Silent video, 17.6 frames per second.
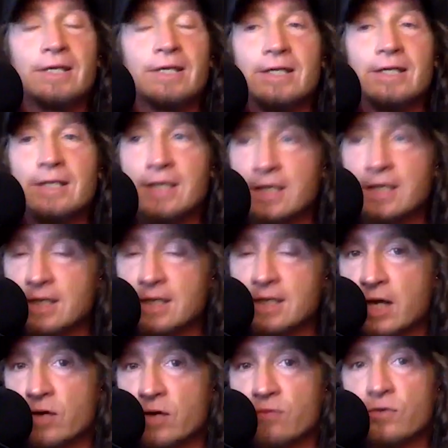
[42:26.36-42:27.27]
getting
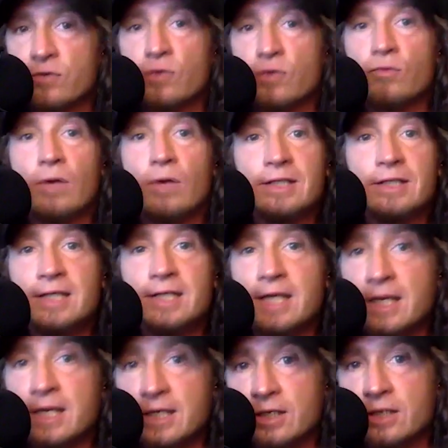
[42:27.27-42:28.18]
out of your rut,
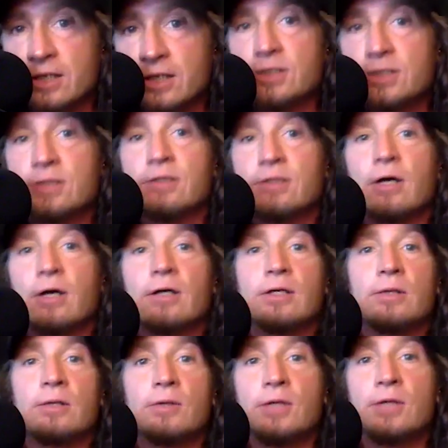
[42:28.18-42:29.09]
getting unstuck,
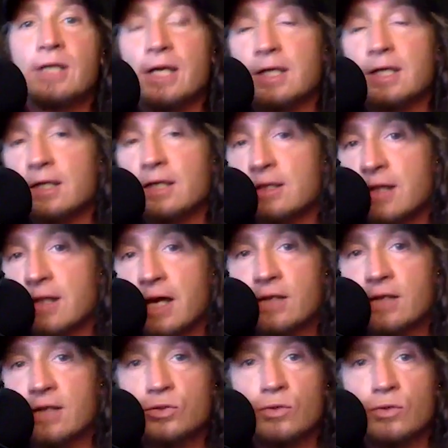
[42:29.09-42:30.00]
getting
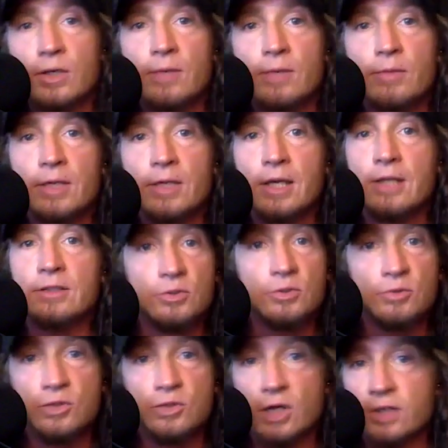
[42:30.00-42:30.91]
that dream again
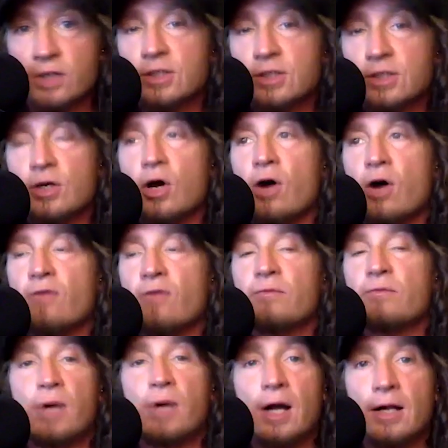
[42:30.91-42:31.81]
dusted off,
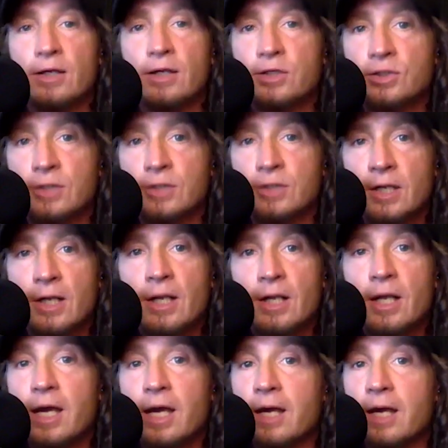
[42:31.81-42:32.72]
polished,
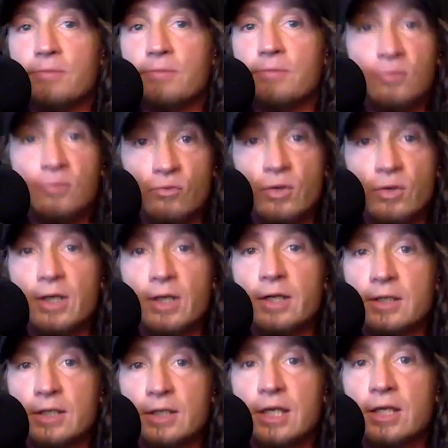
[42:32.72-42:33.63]
and
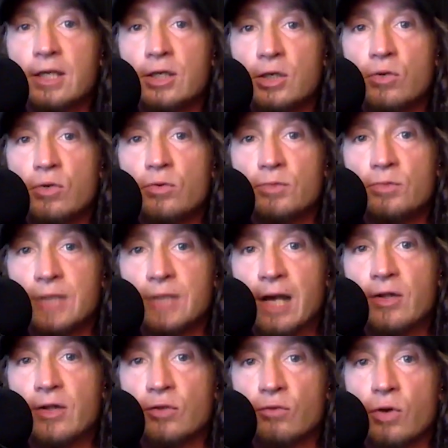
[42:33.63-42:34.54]
really getting you
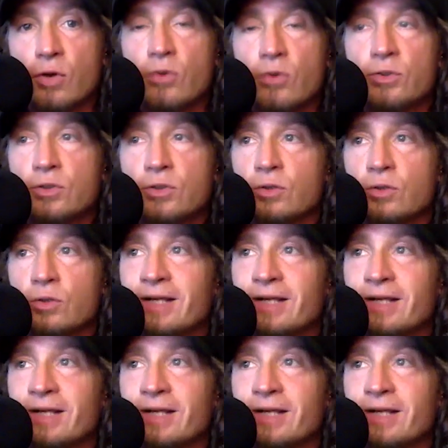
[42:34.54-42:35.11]
down the road to